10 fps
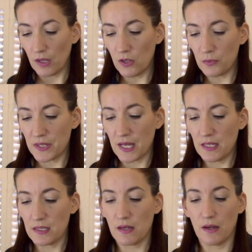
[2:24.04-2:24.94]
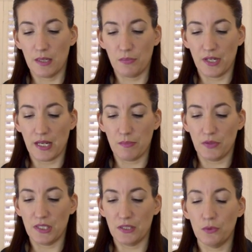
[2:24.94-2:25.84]
Along with that, I bring a
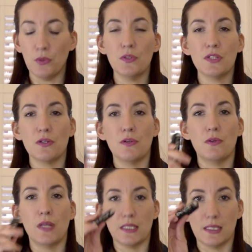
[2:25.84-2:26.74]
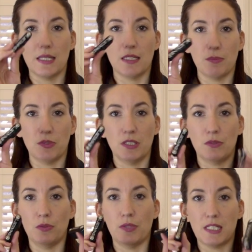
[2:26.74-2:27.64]
multi-tool, so that's Nathan's
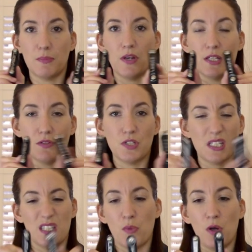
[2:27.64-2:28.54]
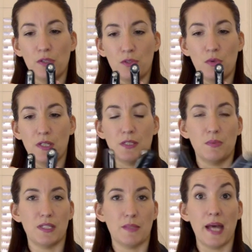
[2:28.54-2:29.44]
multi-tool and that's mine, so just small little
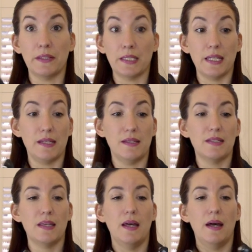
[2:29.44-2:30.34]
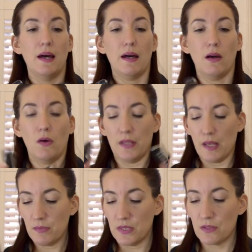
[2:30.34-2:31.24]
ones with some Allen keys uh, on
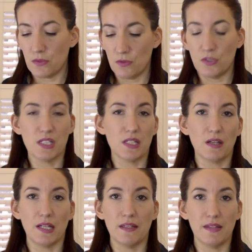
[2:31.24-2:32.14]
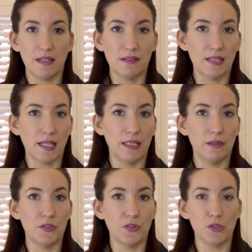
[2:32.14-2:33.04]
them, so just to tighten things that
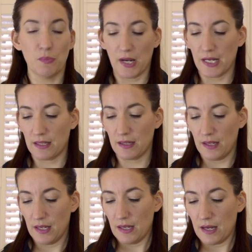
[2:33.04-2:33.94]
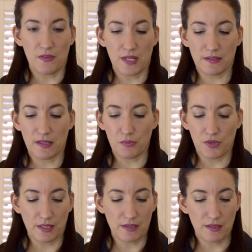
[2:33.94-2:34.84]
get loose on your bike. The things I
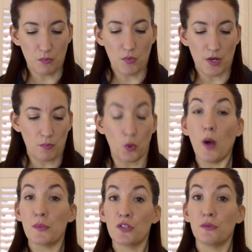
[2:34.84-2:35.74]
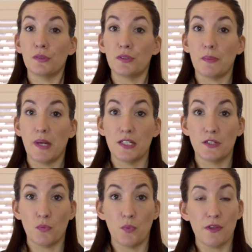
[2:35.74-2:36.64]
bring, somewhat more optional or
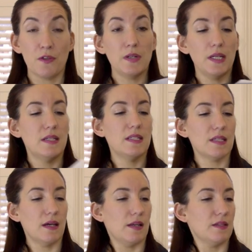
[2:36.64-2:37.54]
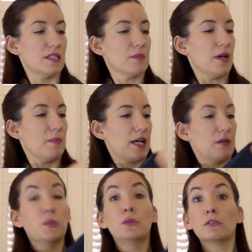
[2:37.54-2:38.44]
dependent on weather, is uh, this is my
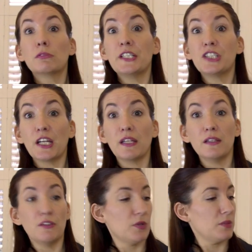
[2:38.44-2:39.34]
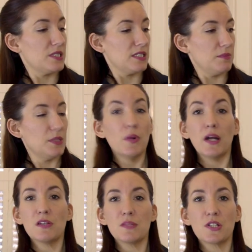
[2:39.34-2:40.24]
packable rain jacket you've probably seen me
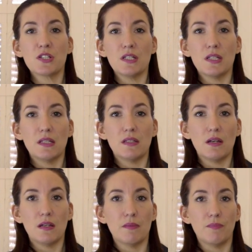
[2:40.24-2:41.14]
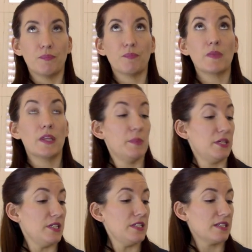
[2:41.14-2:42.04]
wear, especially in um, the
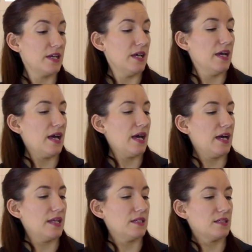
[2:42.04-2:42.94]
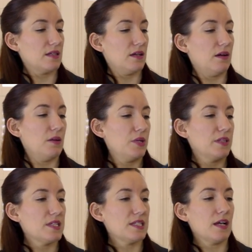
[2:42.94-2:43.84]
Pyrenees. And I
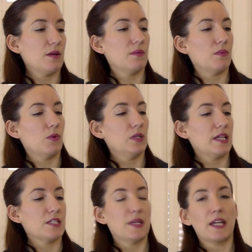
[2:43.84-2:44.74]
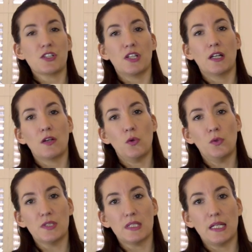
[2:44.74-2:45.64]
bring this, and I wore it last week actually. I got
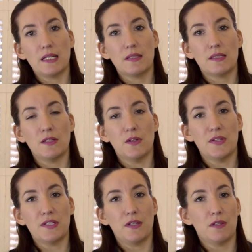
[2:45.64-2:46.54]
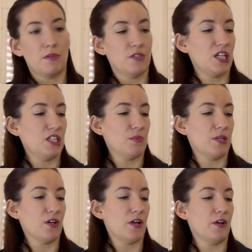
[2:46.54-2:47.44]
cold standing still on the side of the road changing
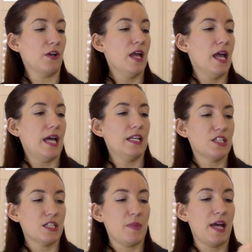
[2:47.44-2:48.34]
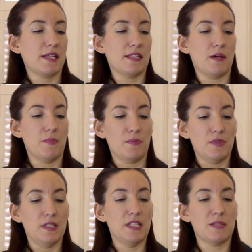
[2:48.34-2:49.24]
my tire, and it just packs up
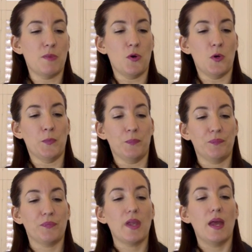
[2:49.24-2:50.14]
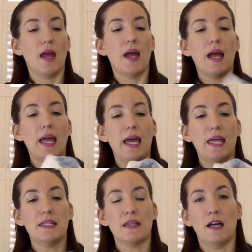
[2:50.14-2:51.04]
really small.
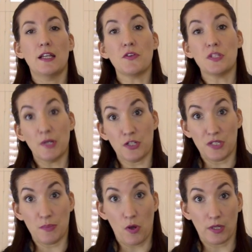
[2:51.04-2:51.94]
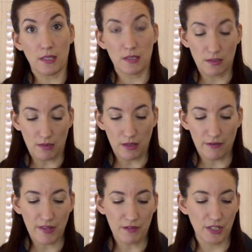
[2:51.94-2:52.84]
And uh, it goes in my jersey pocket. So I
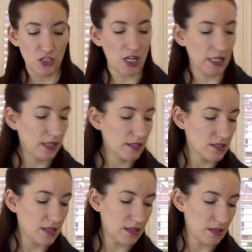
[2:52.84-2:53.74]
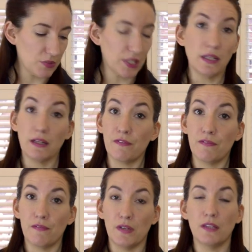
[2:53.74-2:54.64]
love that rain jacket, and I bring it if,
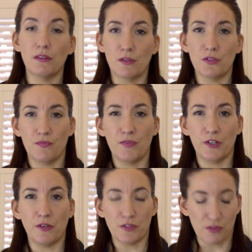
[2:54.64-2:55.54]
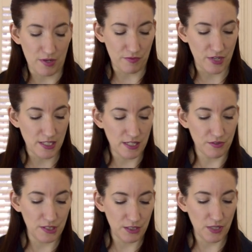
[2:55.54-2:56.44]
and there's very often threat of rain
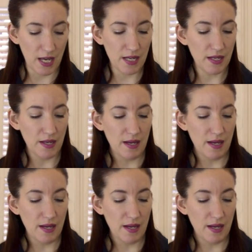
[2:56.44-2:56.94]
here in the U K.